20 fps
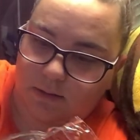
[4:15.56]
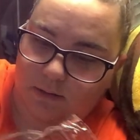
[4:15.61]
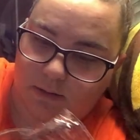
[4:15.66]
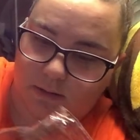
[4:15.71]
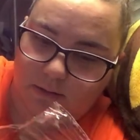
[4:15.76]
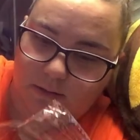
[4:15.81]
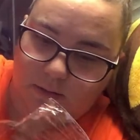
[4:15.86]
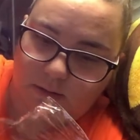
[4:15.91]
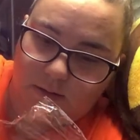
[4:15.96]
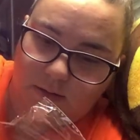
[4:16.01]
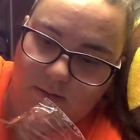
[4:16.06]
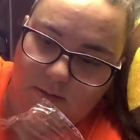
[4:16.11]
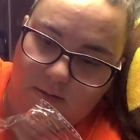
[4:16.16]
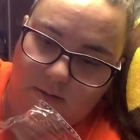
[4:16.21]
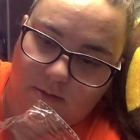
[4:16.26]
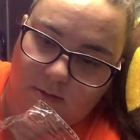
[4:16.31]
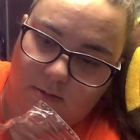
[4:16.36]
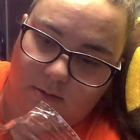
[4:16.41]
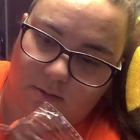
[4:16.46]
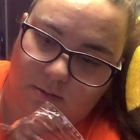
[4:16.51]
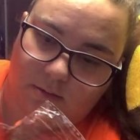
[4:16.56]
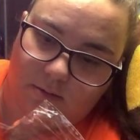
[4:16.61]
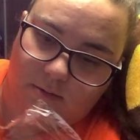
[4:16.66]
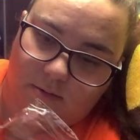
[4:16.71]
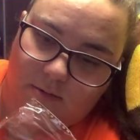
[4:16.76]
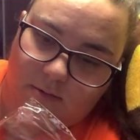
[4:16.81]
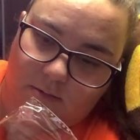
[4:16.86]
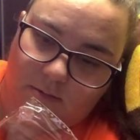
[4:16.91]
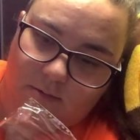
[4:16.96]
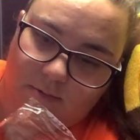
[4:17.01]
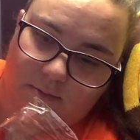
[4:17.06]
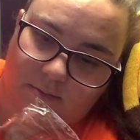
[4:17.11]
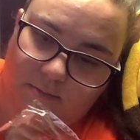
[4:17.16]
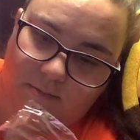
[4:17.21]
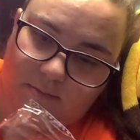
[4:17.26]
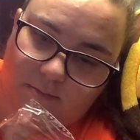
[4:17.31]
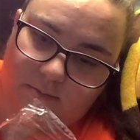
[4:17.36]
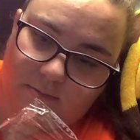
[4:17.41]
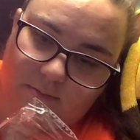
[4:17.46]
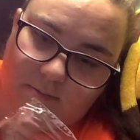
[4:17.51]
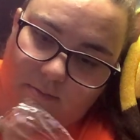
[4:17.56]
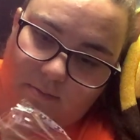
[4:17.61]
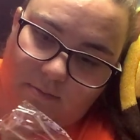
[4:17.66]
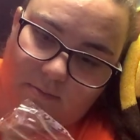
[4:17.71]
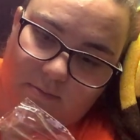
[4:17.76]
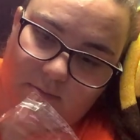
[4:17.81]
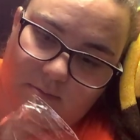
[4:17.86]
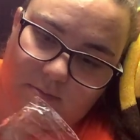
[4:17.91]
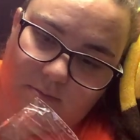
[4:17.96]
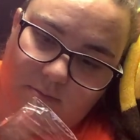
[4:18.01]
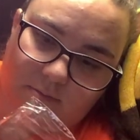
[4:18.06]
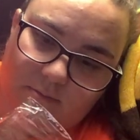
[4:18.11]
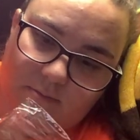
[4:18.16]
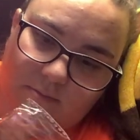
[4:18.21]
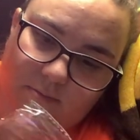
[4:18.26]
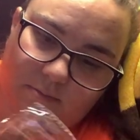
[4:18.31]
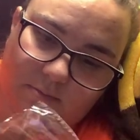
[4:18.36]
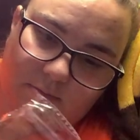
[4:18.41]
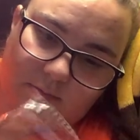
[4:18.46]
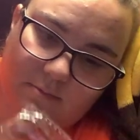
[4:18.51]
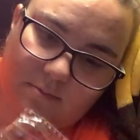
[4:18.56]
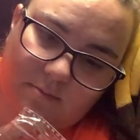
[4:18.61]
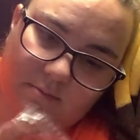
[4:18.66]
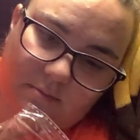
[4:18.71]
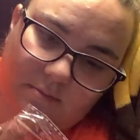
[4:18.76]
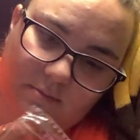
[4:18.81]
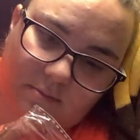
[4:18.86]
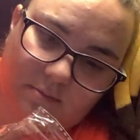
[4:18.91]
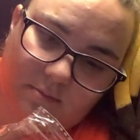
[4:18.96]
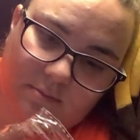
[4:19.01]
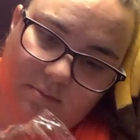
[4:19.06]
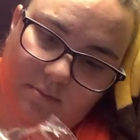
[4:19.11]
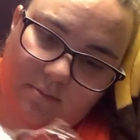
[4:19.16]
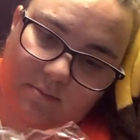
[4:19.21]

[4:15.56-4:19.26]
[no speech]